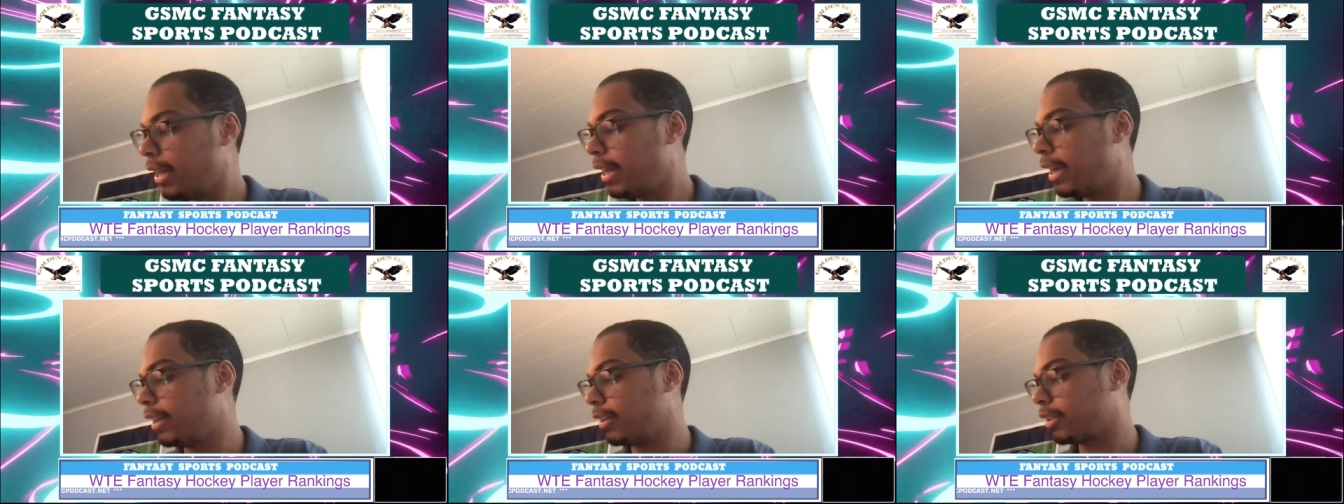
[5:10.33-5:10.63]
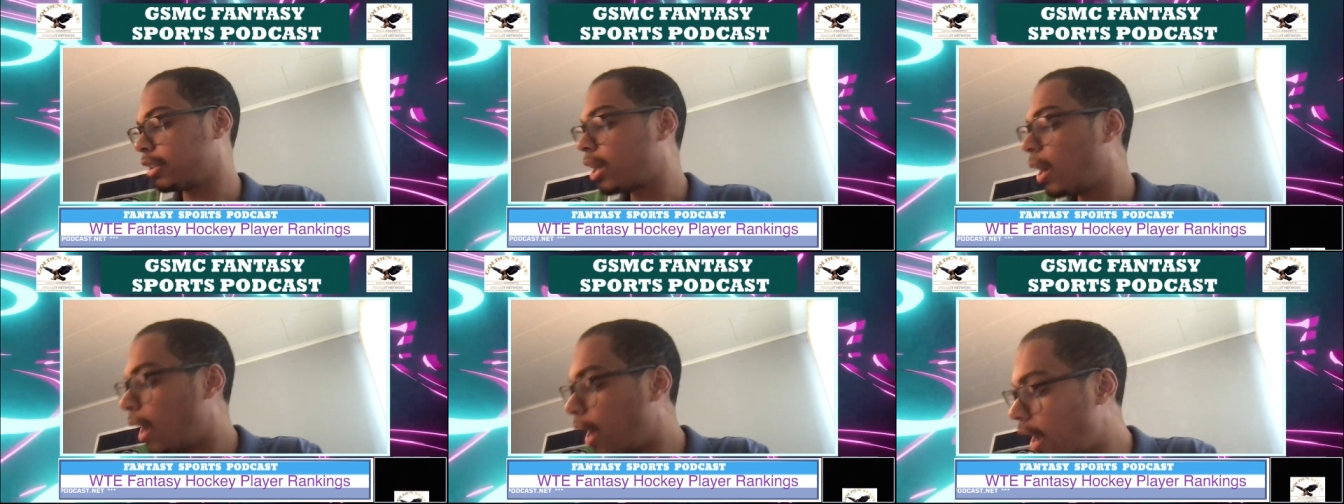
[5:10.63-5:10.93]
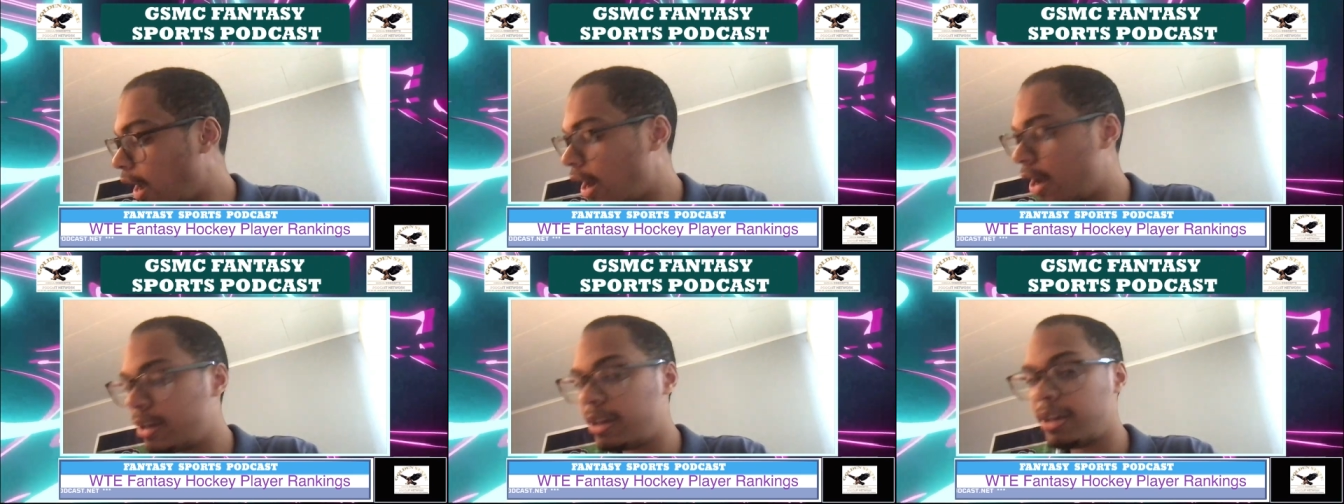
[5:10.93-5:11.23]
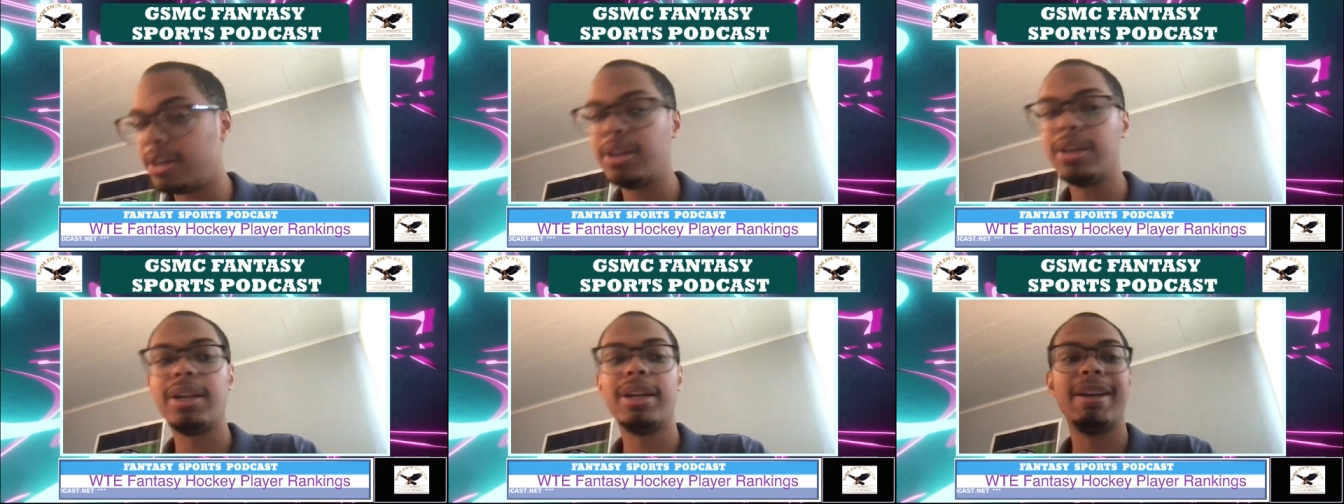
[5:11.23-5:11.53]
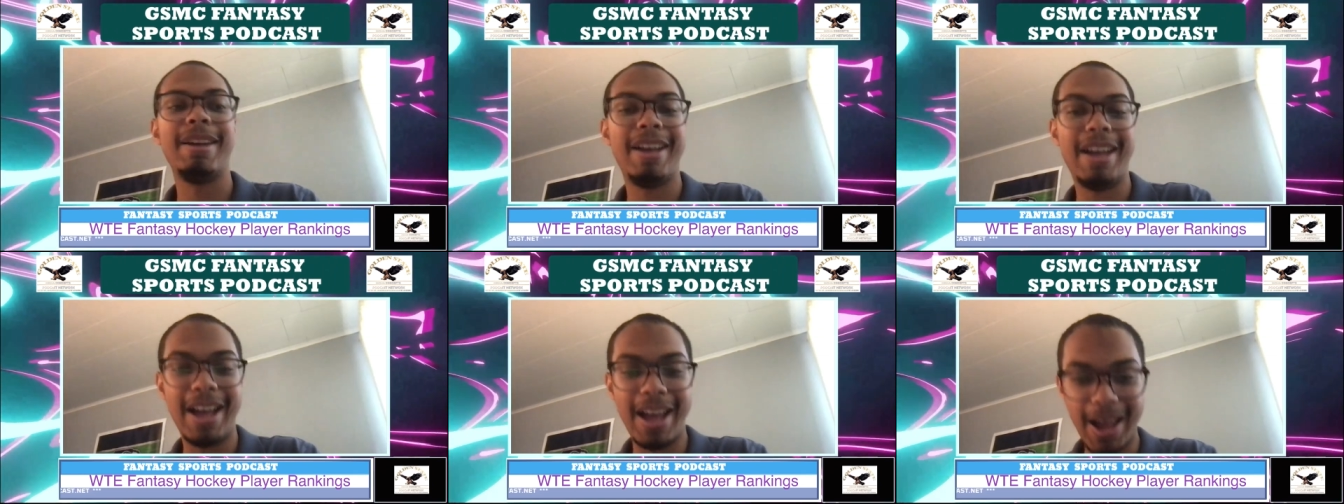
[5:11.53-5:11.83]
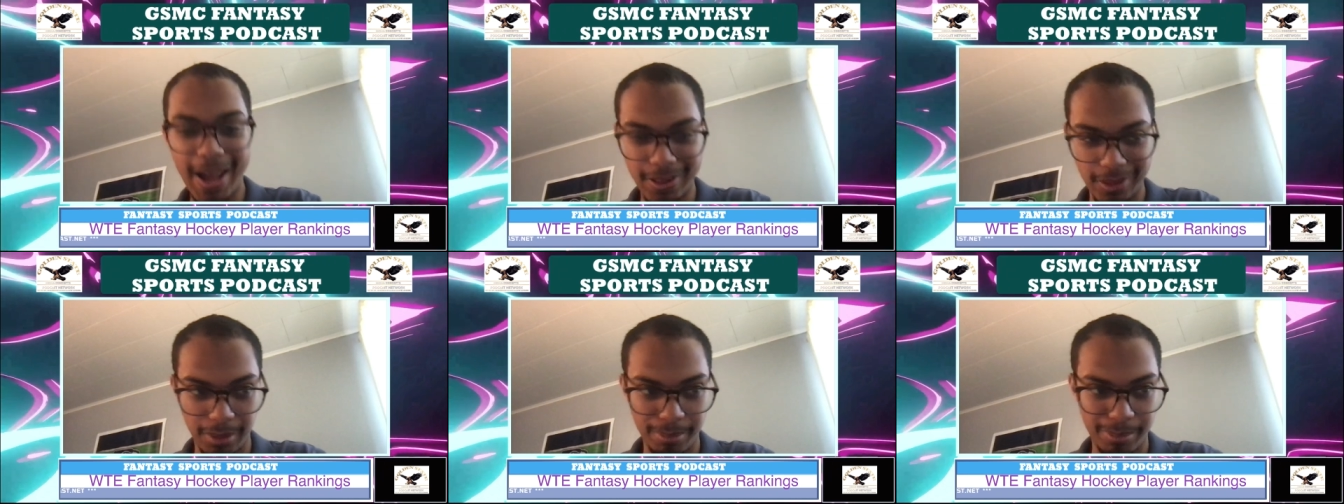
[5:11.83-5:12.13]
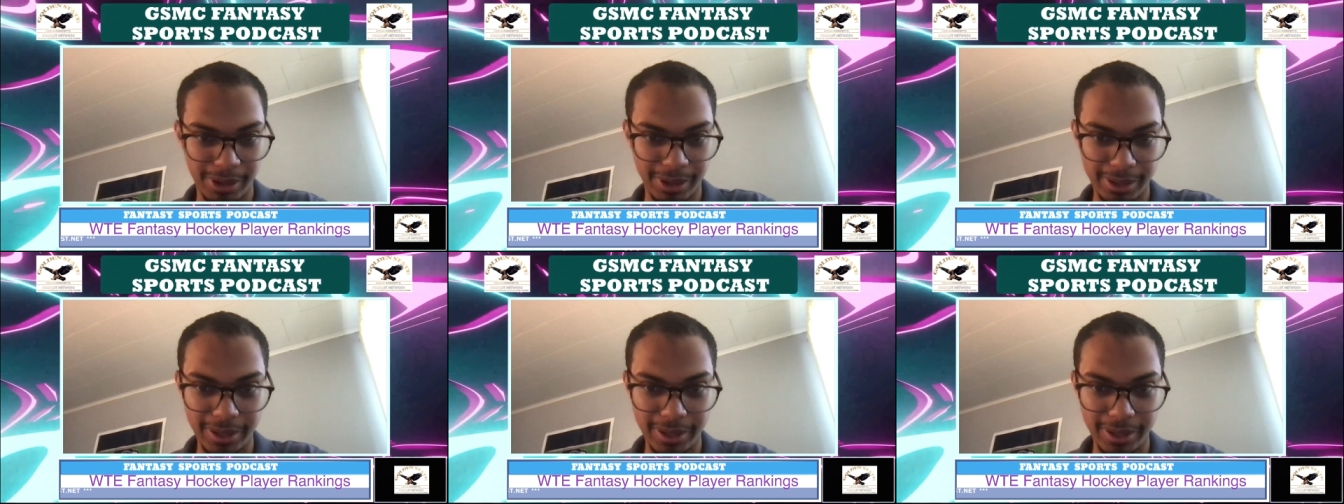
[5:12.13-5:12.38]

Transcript: In Connor Hellebuyck.